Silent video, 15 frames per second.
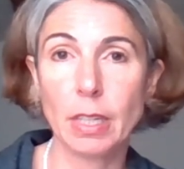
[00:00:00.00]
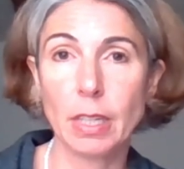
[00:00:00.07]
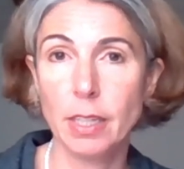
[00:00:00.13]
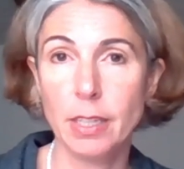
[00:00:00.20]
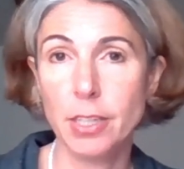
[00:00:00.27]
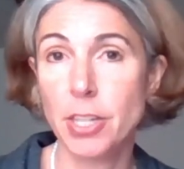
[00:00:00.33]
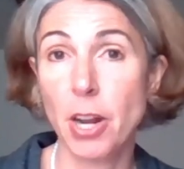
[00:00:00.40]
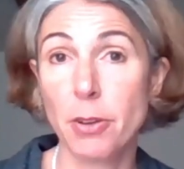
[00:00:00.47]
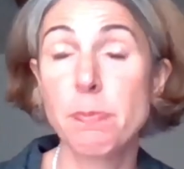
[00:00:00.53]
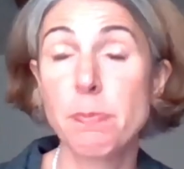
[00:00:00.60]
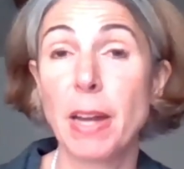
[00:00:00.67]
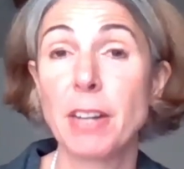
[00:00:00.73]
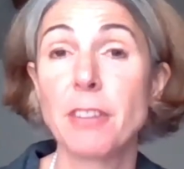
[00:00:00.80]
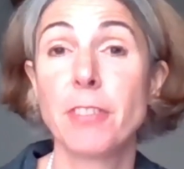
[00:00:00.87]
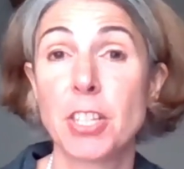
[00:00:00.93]
you know, is
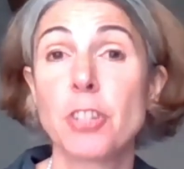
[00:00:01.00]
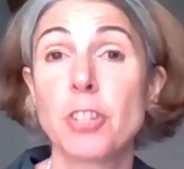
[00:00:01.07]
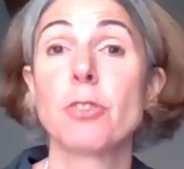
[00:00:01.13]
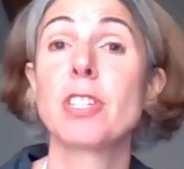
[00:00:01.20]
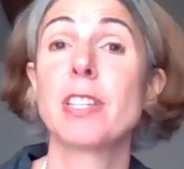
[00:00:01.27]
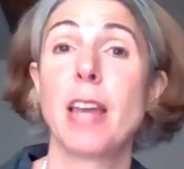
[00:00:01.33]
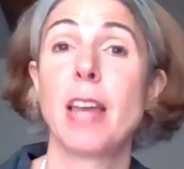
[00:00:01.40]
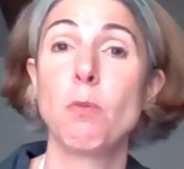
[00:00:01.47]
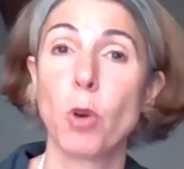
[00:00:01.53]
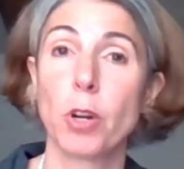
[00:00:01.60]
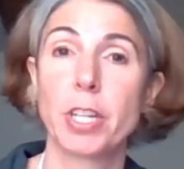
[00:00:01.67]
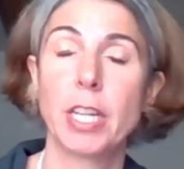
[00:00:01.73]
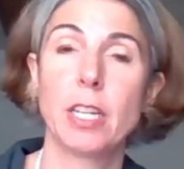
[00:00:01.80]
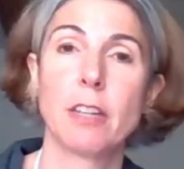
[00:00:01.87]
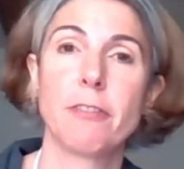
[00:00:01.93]
beneficial to them
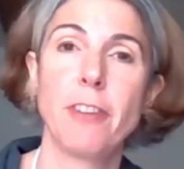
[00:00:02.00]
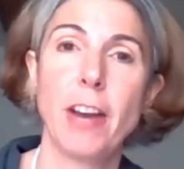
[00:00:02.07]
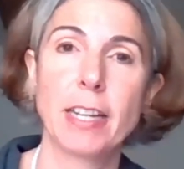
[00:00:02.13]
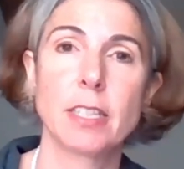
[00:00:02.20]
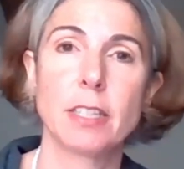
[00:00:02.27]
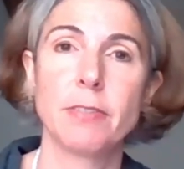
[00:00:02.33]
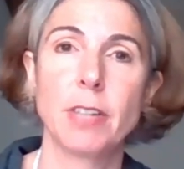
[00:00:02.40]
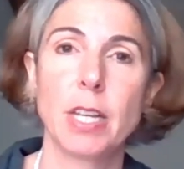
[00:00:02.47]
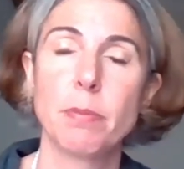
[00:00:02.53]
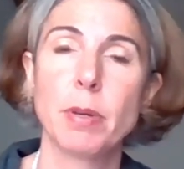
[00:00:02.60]
working effectively.